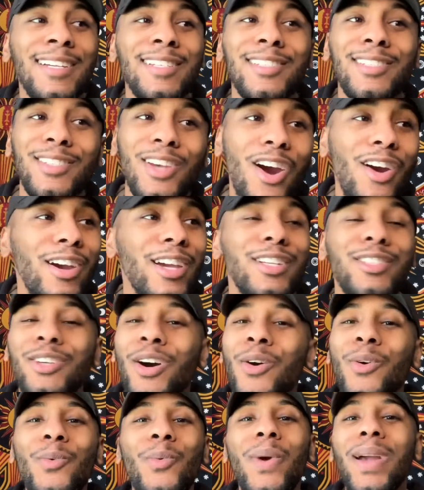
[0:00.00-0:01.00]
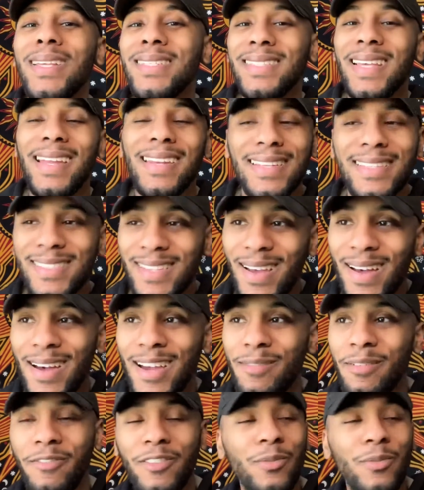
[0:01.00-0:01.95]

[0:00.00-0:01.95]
Sorry, don't waste any time.